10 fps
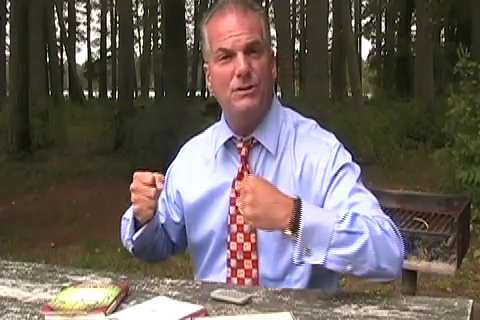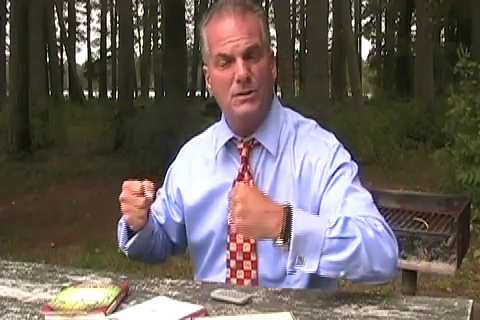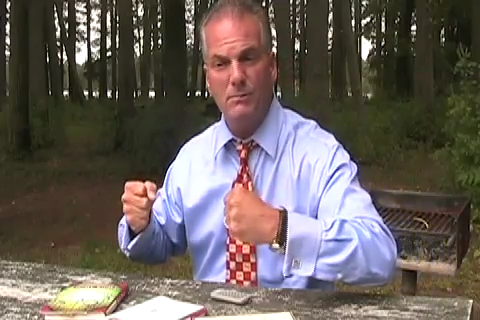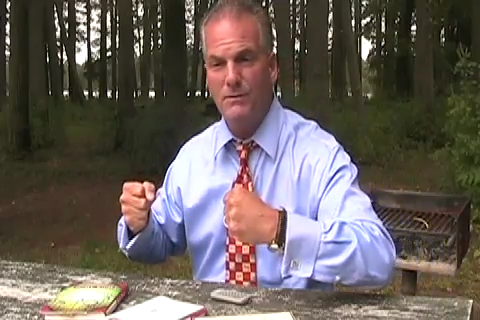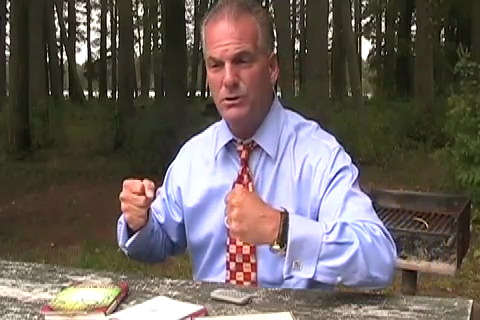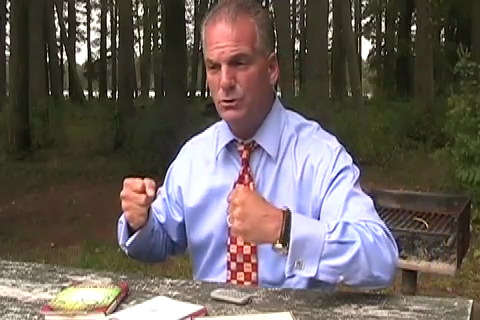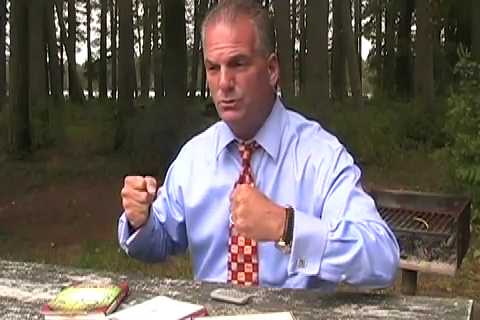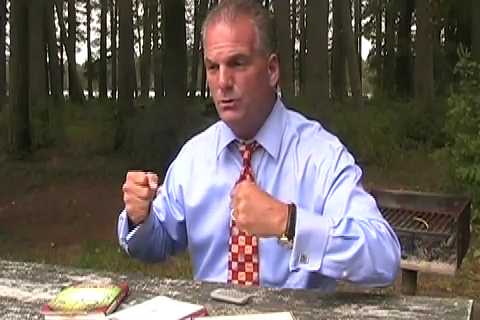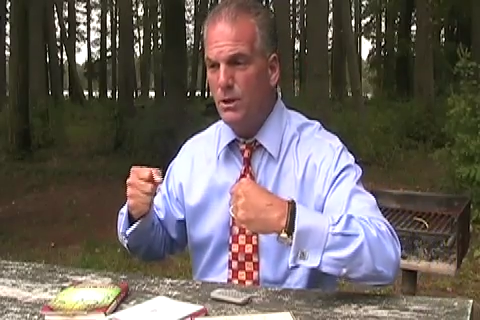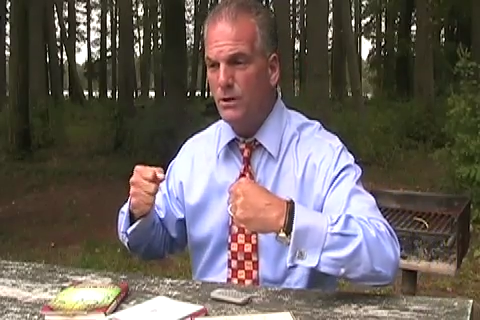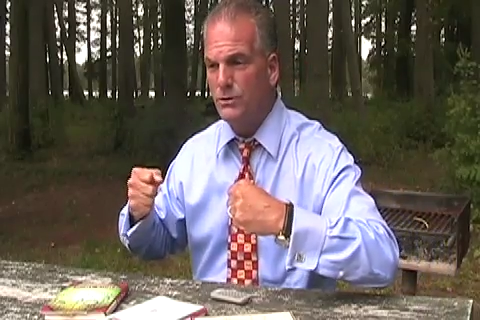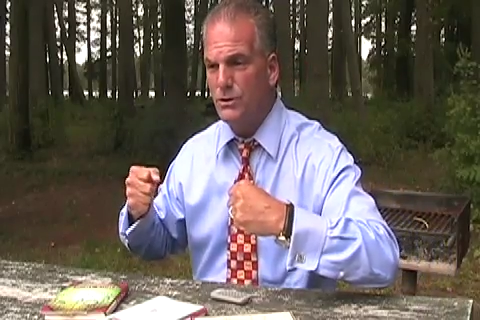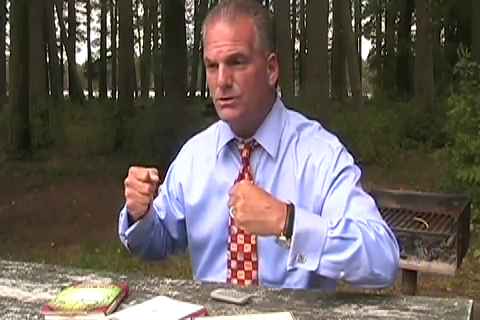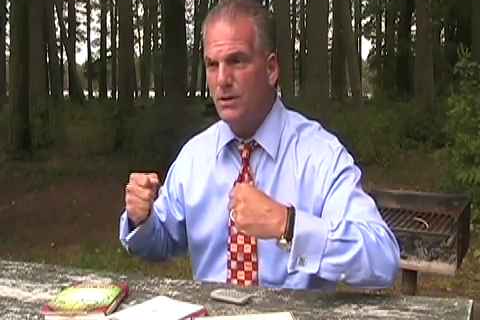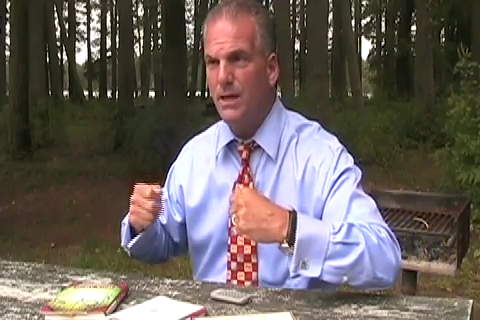some of us who
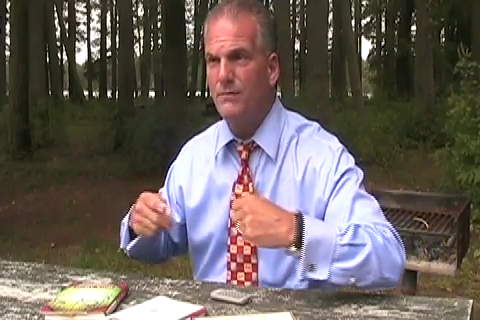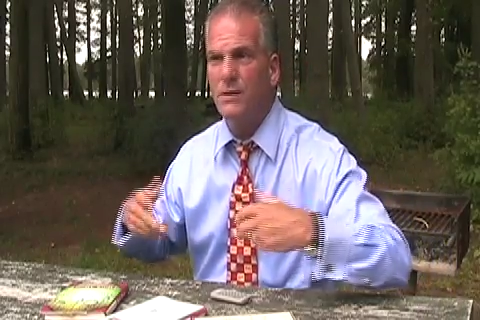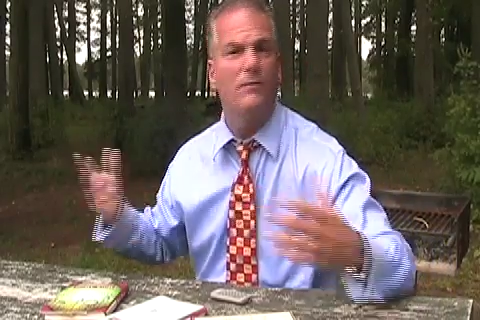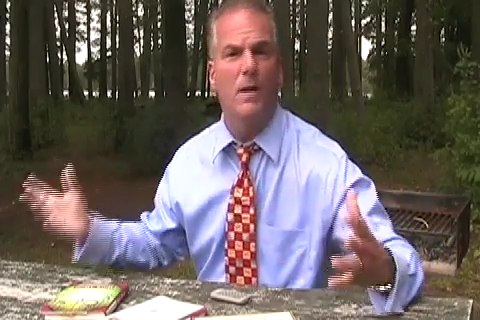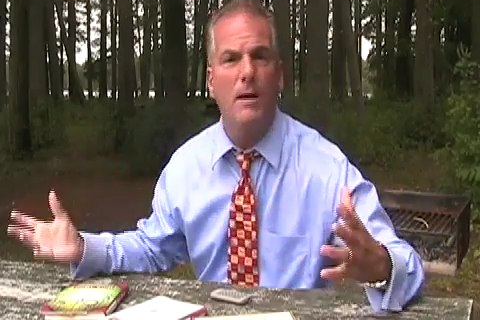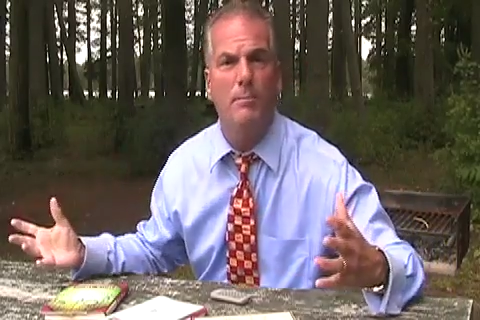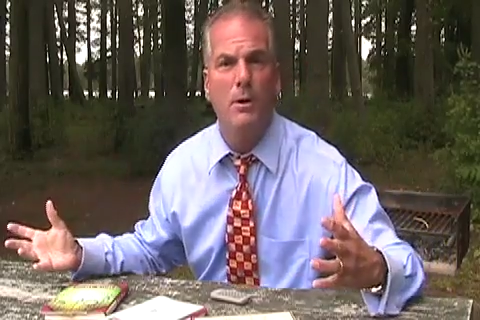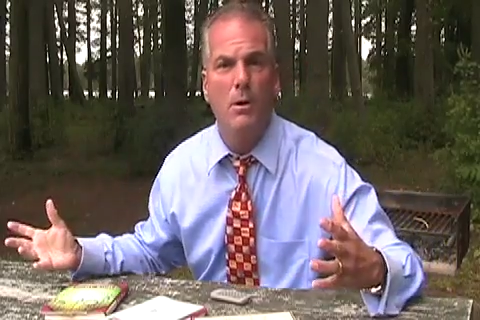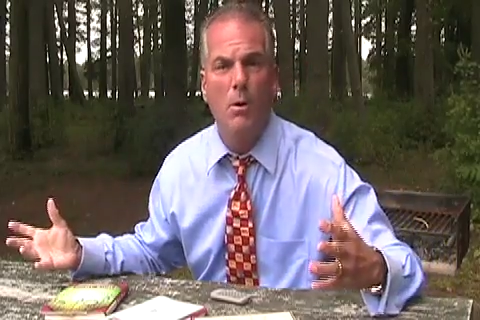just have given up